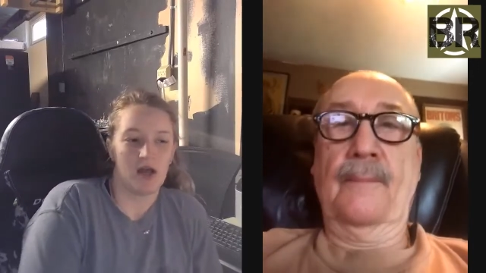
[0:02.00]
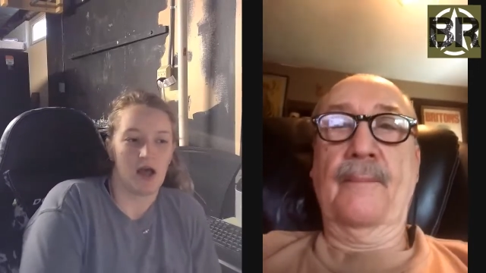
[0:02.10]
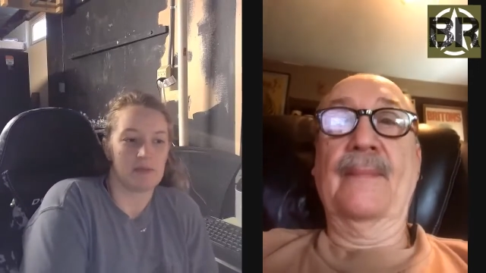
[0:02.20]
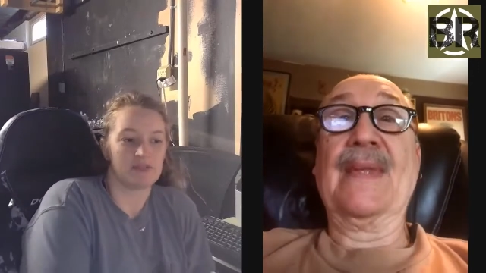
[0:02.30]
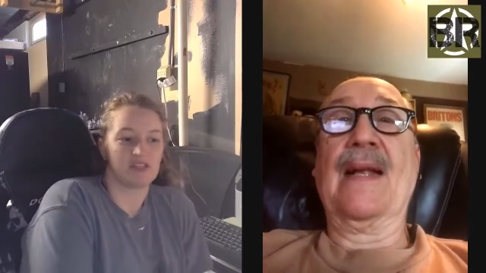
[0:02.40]

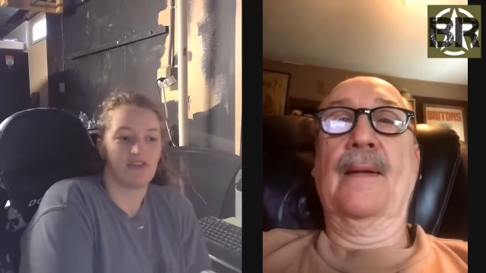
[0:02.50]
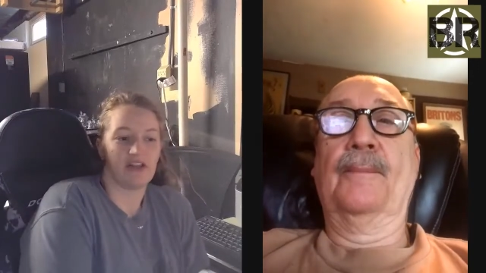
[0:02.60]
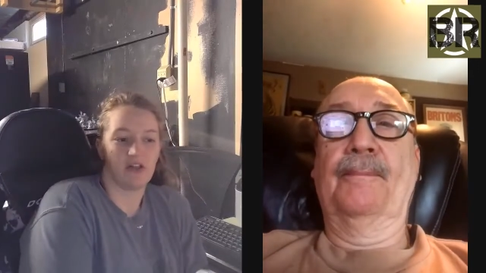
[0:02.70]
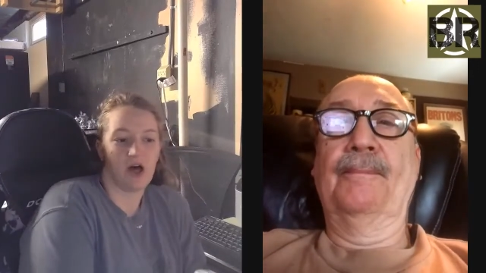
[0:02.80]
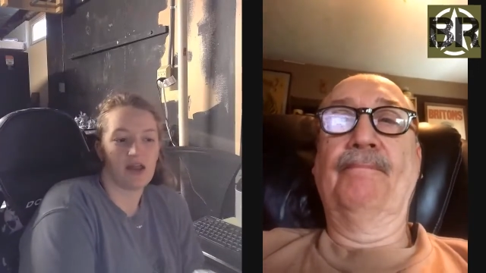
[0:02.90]
Speaker 1: I'm
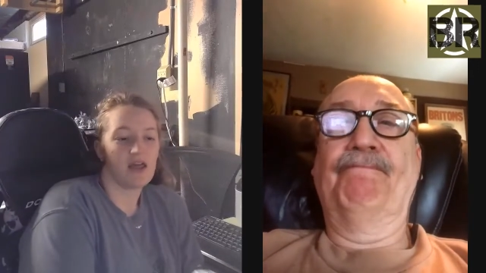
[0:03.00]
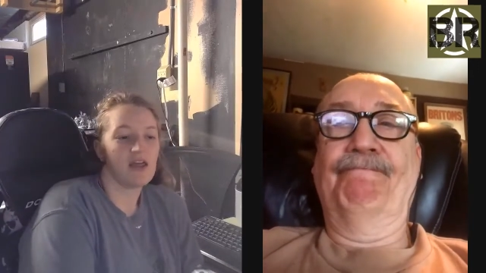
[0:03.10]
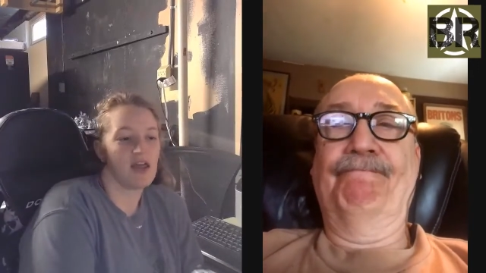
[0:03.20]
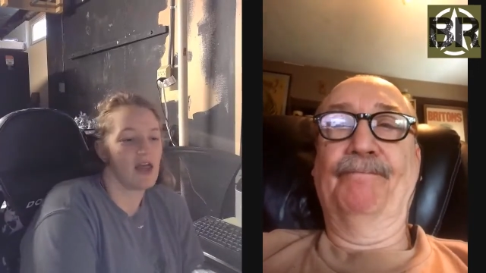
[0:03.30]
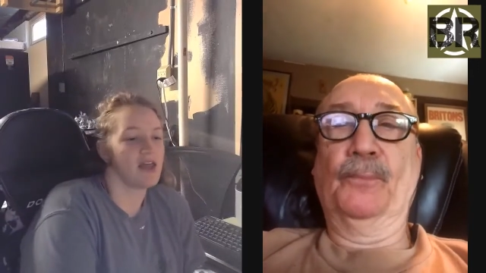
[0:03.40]
Svetlana,
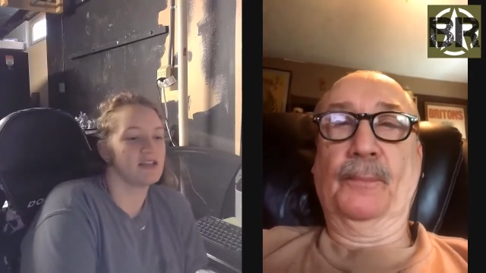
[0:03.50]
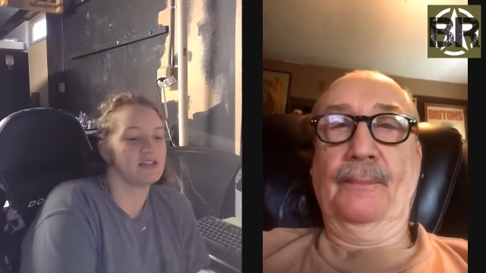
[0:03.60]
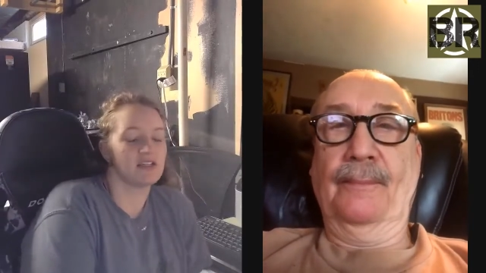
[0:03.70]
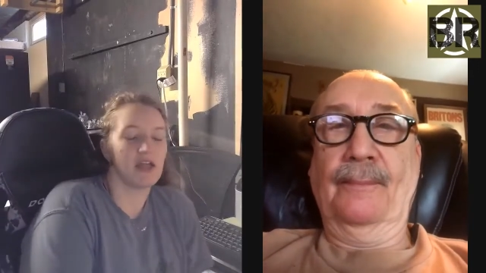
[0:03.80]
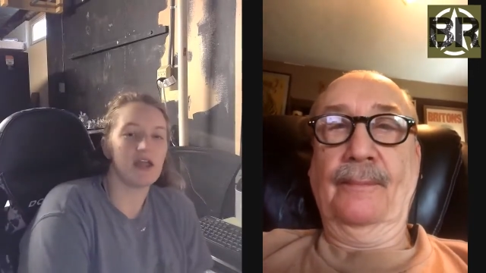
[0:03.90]
and
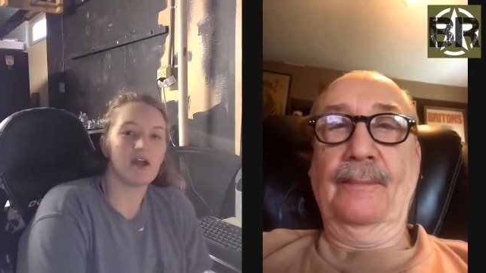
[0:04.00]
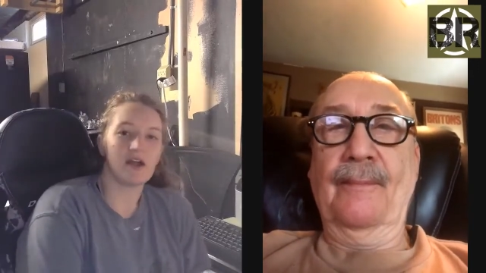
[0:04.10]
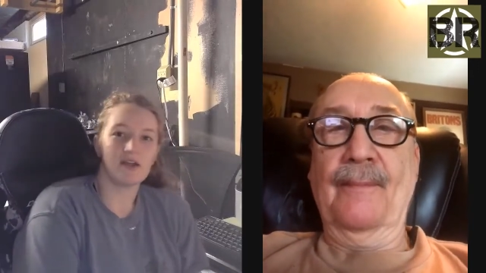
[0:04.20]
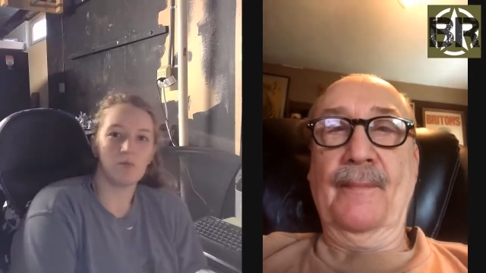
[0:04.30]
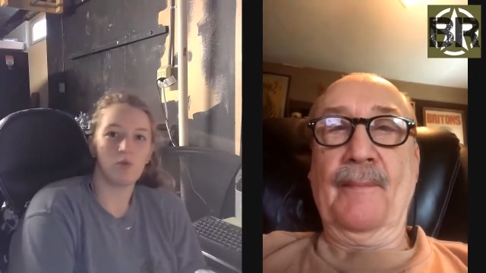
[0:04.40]
today
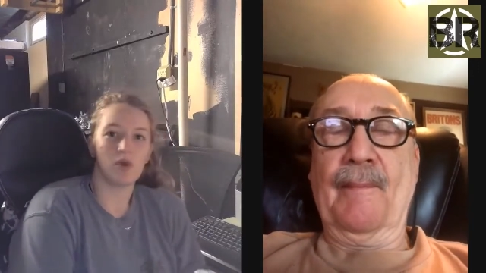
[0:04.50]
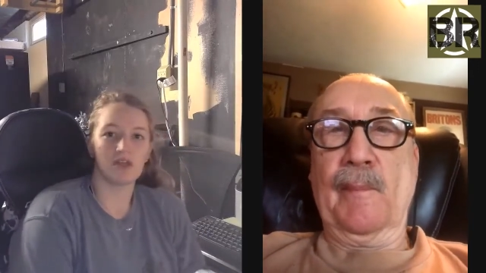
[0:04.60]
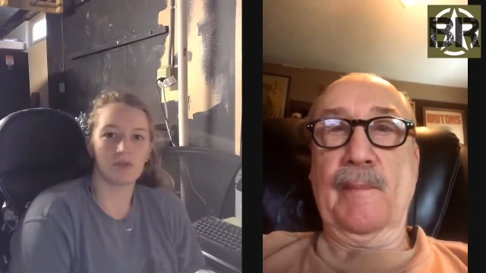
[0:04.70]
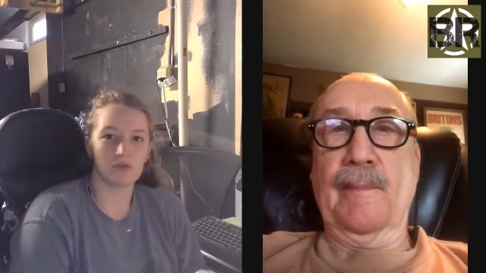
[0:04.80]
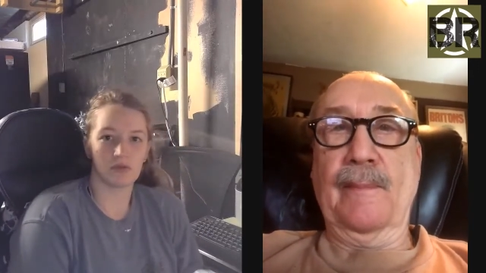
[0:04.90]
I am
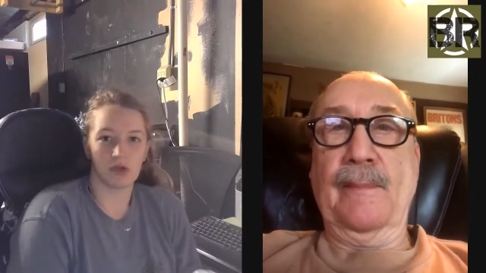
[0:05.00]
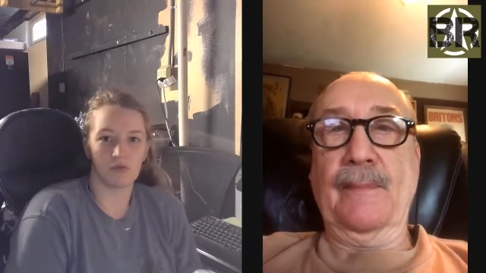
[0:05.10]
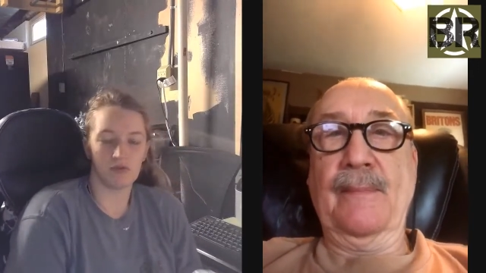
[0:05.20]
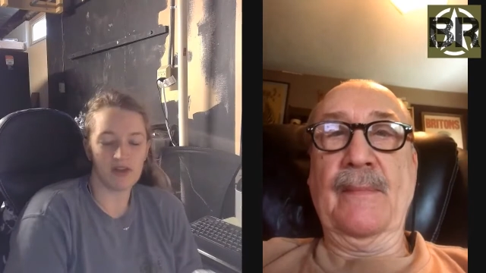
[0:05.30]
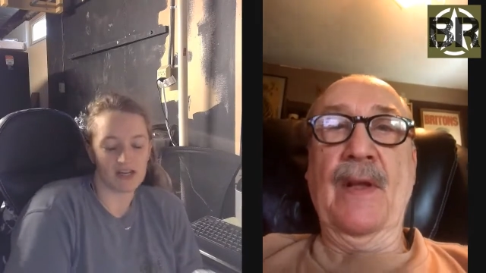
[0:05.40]
with
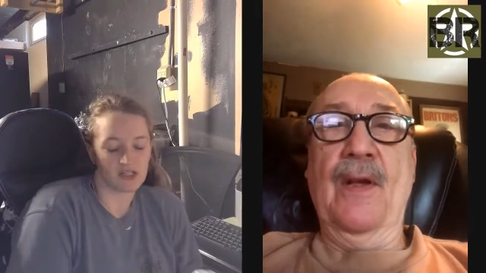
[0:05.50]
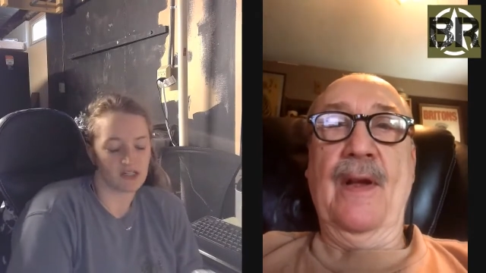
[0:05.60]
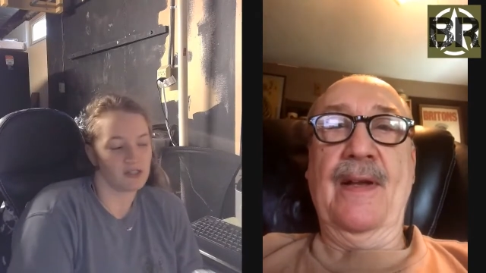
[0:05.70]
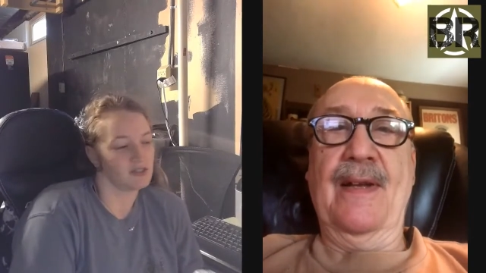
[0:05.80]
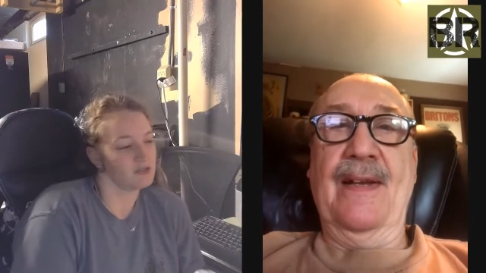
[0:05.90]
Rick.
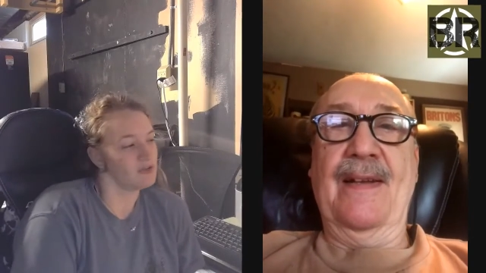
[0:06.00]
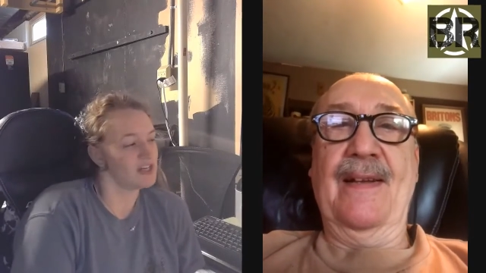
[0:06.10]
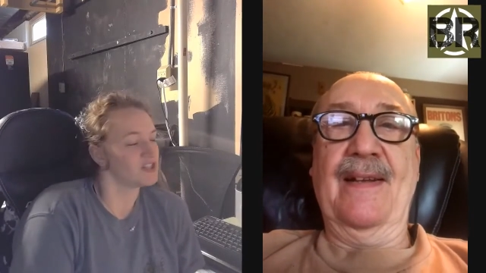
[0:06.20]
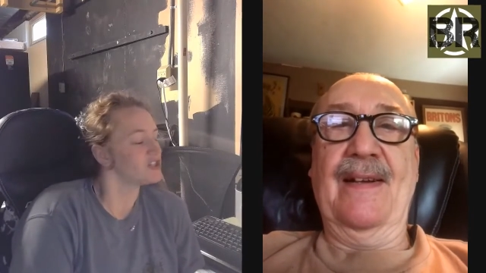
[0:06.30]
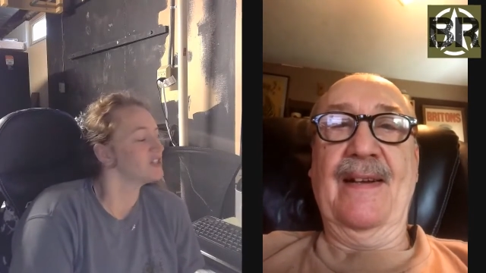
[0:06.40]

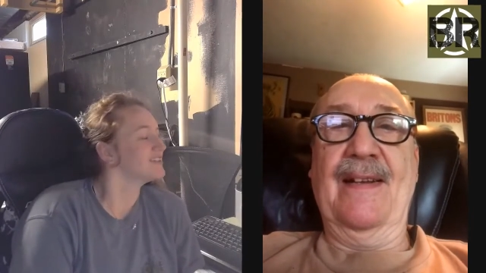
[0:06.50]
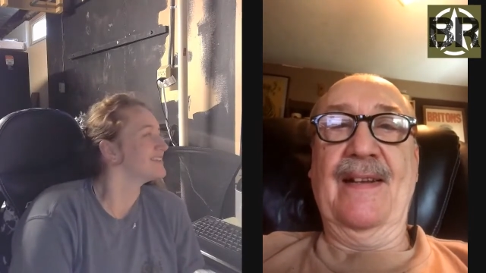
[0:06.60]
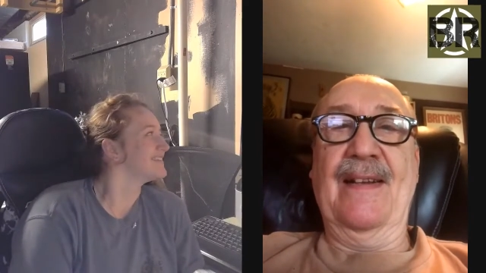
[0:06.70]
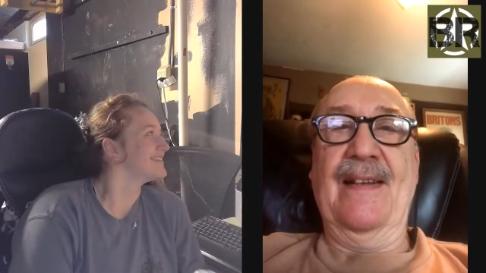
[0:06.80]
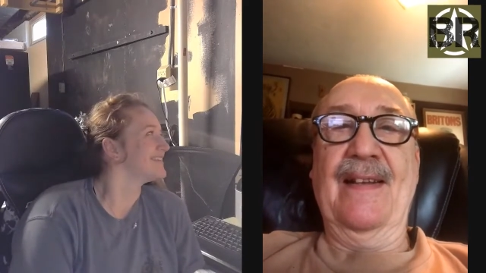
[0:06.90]
Rich.
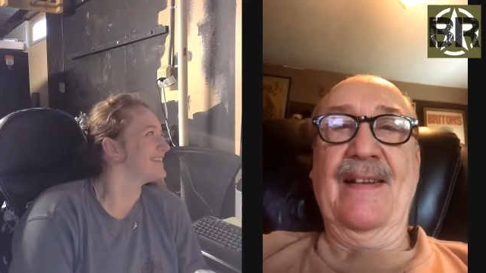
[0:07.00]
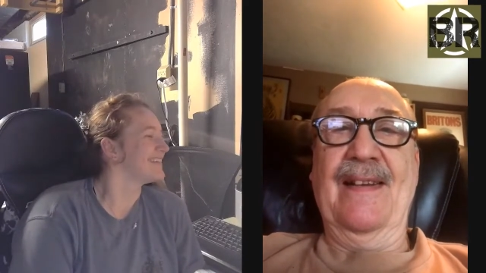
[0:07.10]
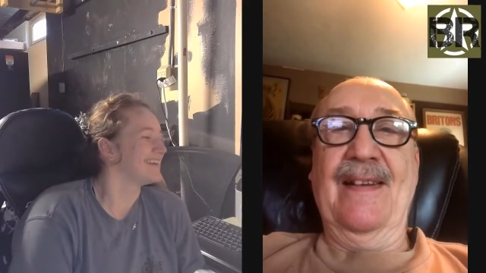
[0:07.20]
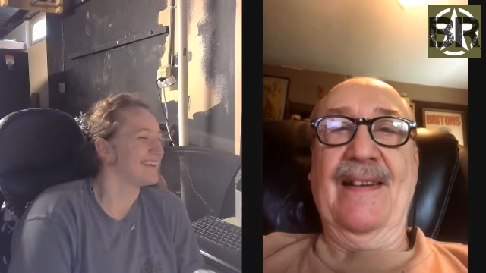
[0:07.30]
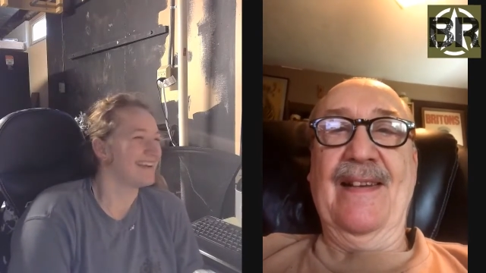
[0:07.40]

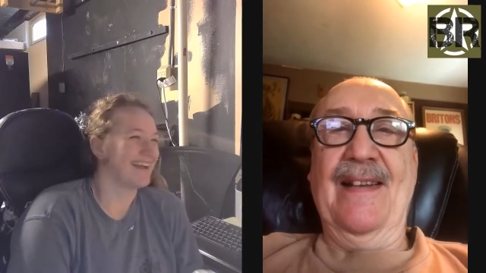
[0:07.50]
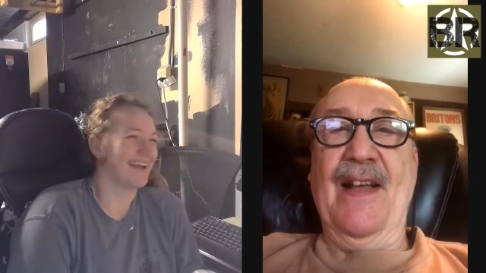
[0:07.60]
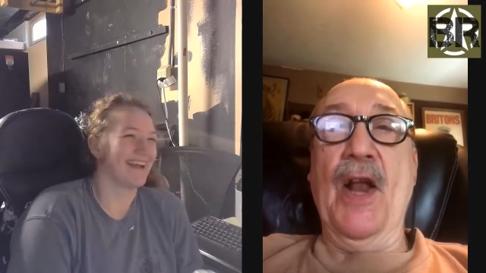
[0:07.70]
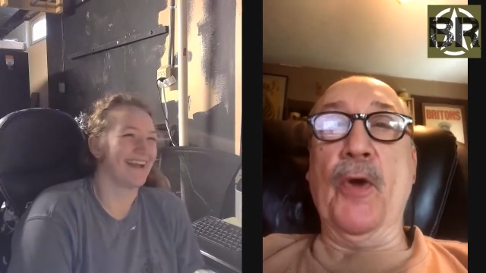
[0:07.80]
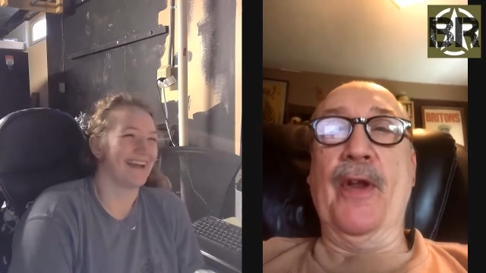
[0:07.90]

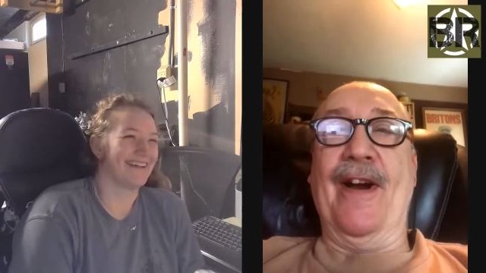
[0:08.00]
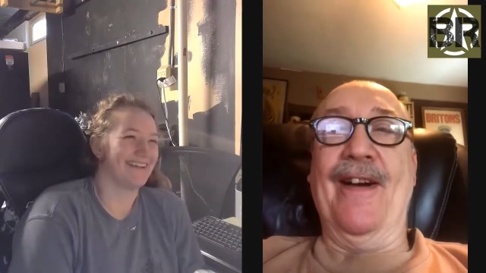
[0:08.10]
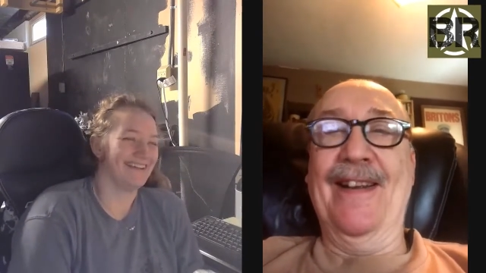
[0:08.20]
Speaker 2: Hello there.